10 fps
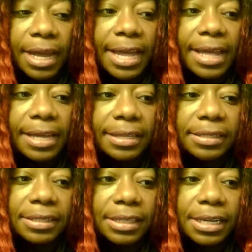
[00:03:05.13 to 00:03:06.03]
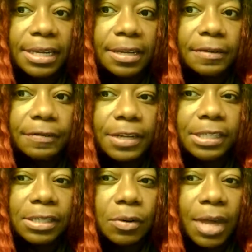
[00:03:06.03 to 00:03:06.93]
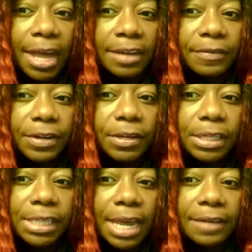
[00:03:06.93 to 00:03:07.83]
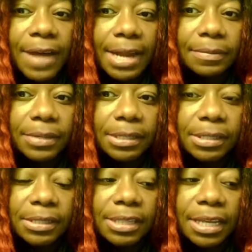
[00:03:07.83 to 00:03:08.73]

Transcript: And if it's okay for you to take vitamins,